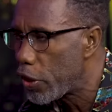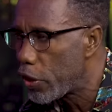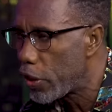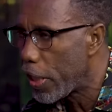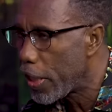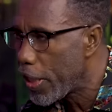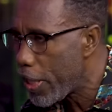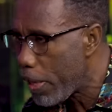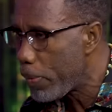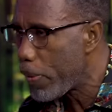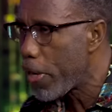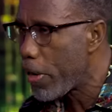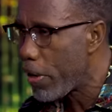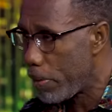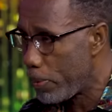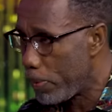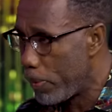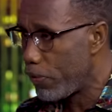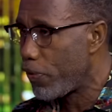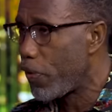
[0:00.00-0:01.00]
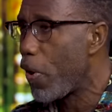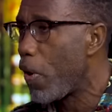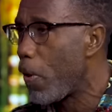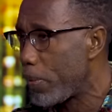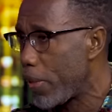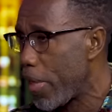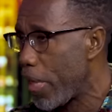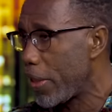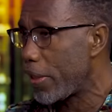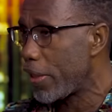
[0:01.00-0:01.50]
In, they came here and
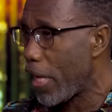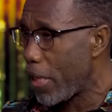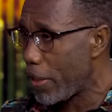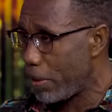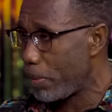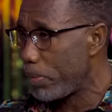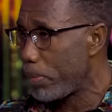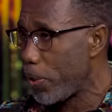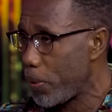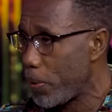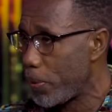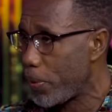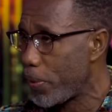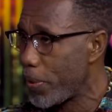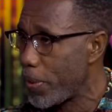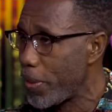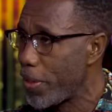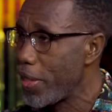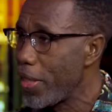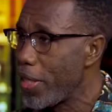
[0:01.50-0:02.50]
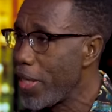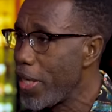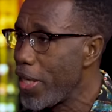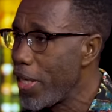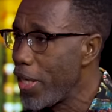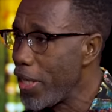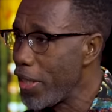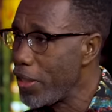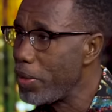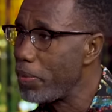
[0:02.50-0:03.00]
performed at jazz and blues. Right.
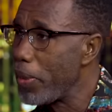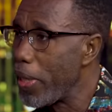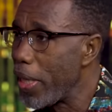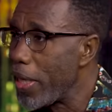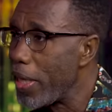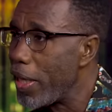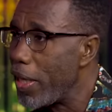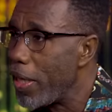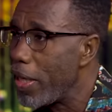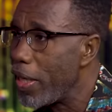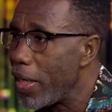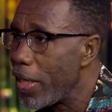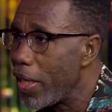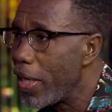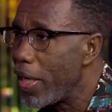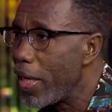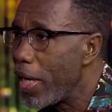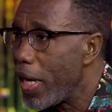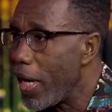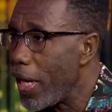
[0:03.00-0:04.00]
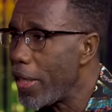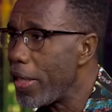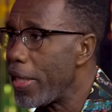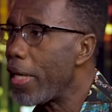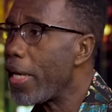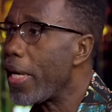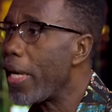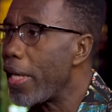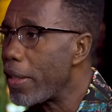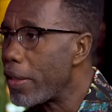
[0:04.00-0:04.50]
In Jamaica. Right. And
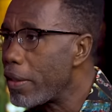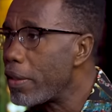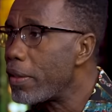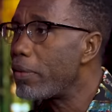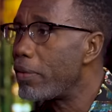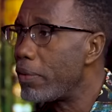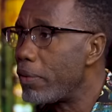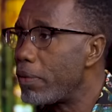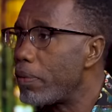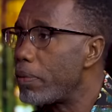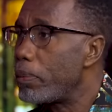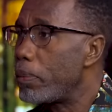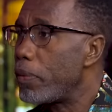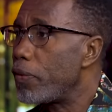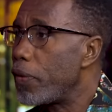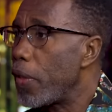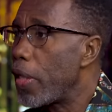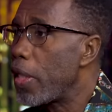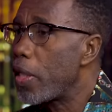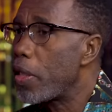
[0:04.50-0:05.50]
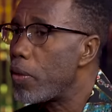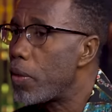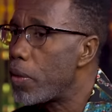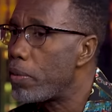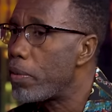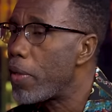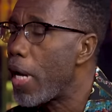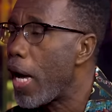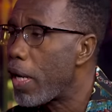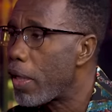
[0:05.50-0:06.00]
they get fairly
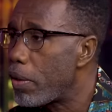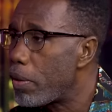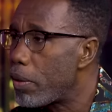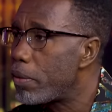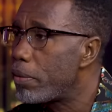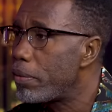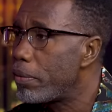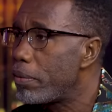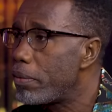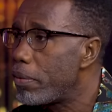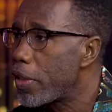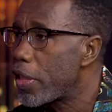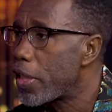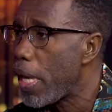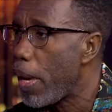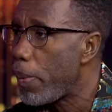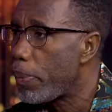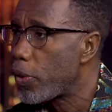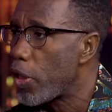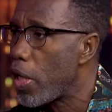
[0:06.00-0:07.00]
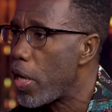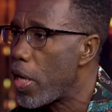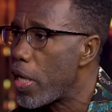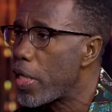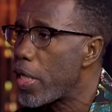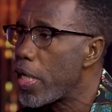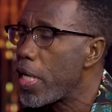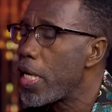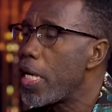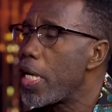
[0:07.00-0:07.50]
good a good reception.
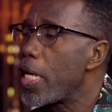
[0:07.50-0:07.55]
Right.